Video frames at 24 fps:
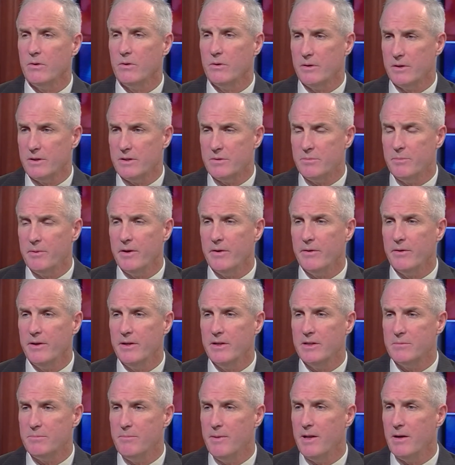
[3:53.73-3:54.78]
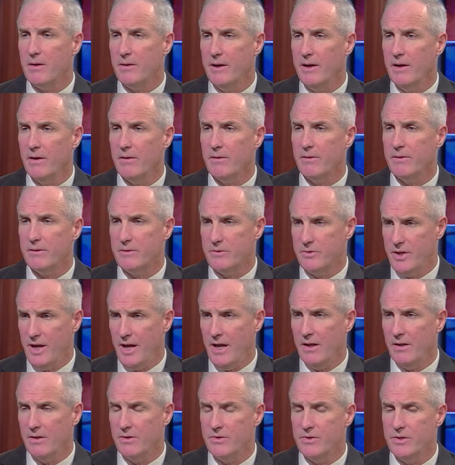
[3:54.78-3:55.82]
or experience mental health
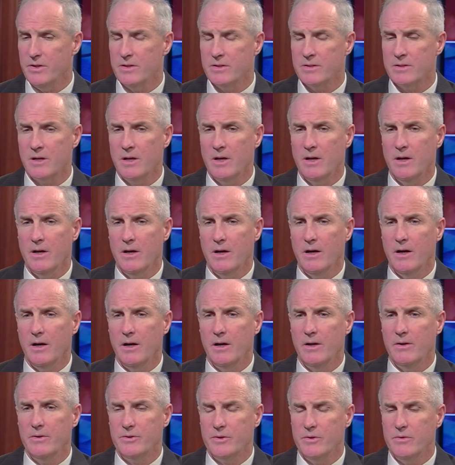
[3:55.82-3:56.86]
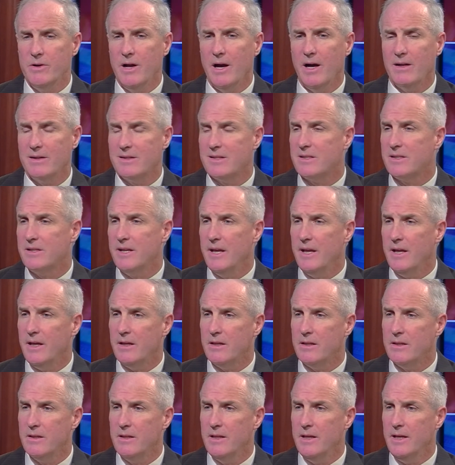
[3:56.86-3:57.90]
challenges do not
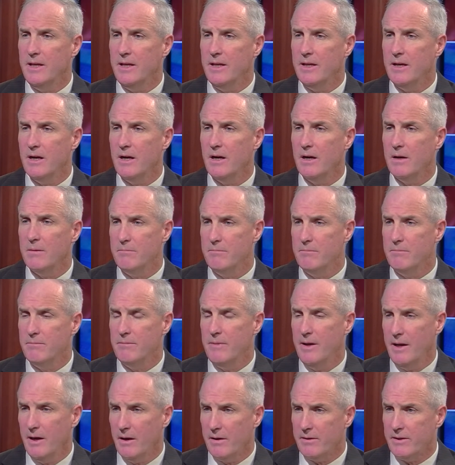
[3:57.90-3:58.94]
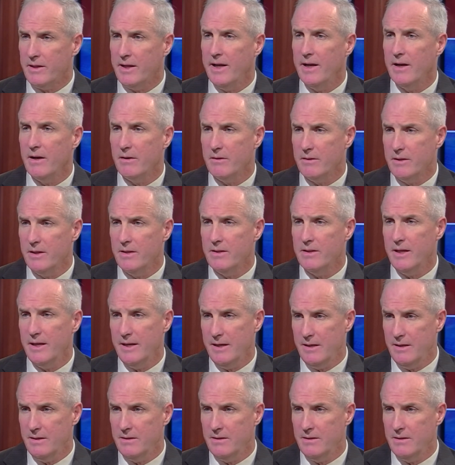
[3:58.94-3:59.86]
seek the health care that they